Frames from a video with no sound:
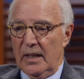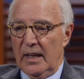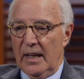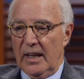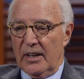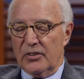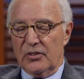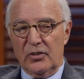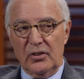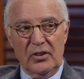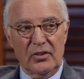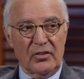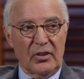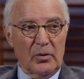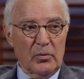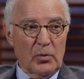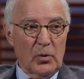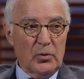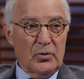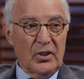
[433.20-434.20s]
Actually, as I
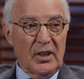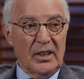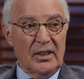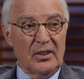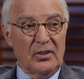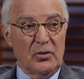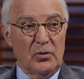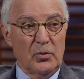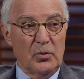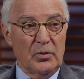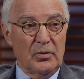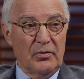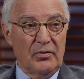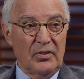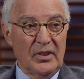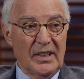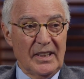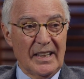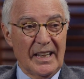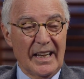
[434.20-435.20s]
rotated to the
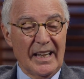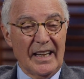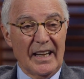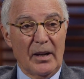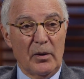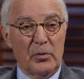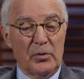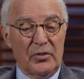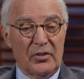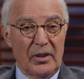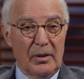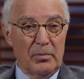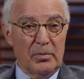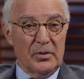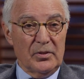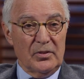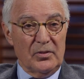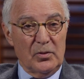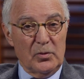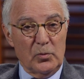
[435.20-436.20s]
VA, I was
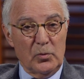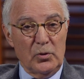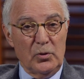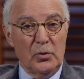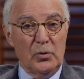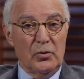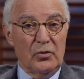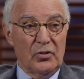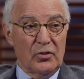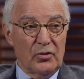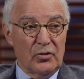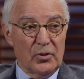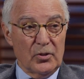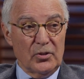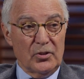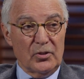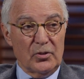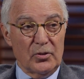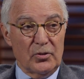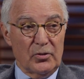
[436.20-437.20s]
able to use the
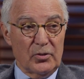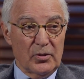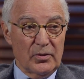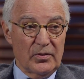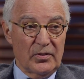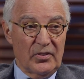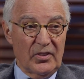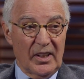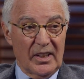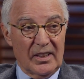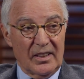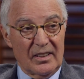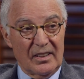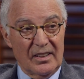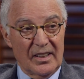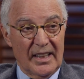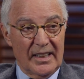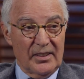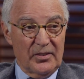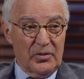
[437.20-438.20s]
surgical service, had a
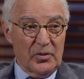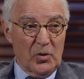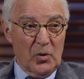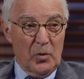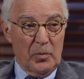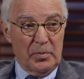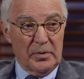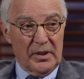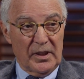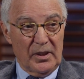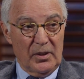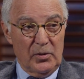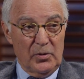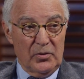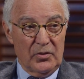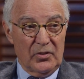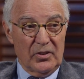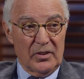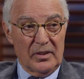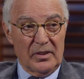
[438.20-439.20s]
colonoscope, and I
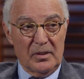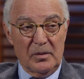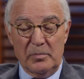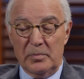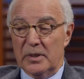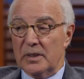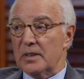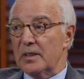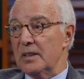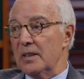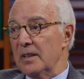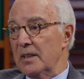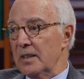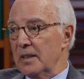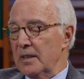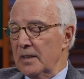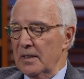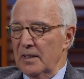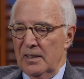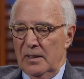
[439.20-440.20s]
used it a little bit.
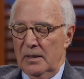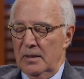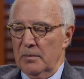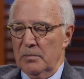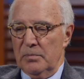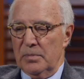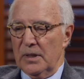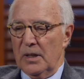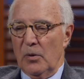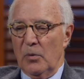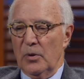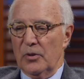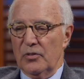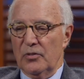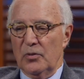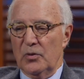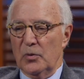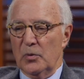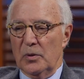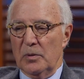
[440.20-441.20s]
But I
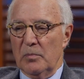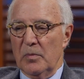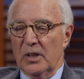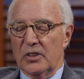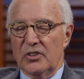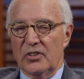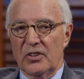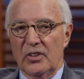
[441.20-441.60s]
wasn't doing much.